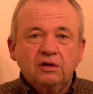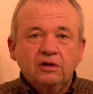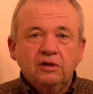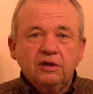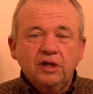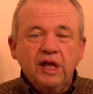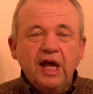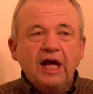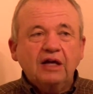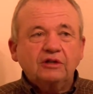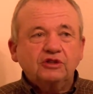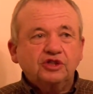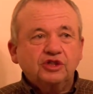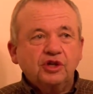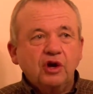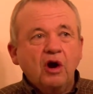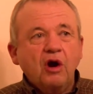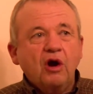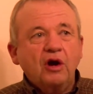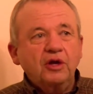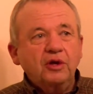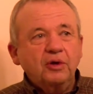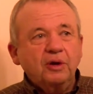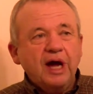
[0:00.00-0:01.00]
Yeah,
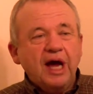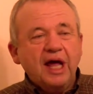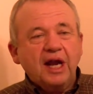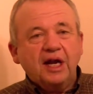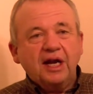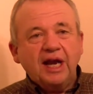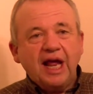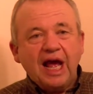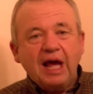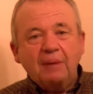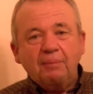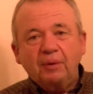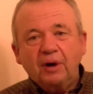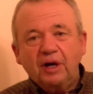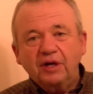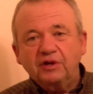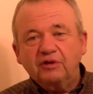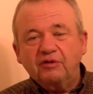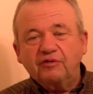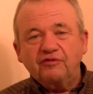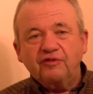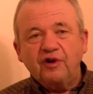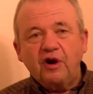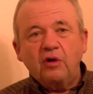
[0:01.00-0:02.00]
sure, you got an app on
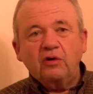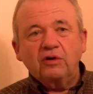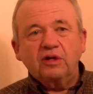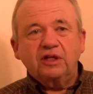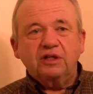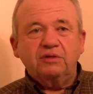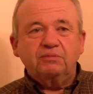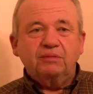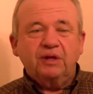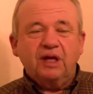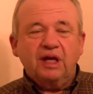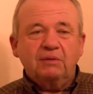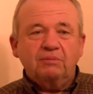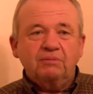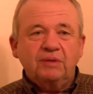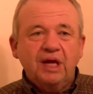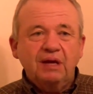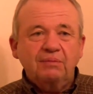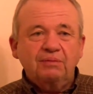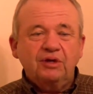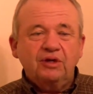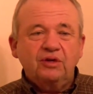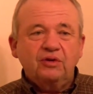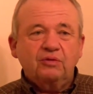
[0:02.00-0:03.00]
your phone and
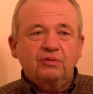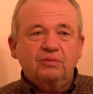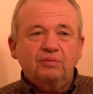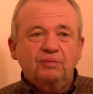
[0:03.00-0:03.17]
maybe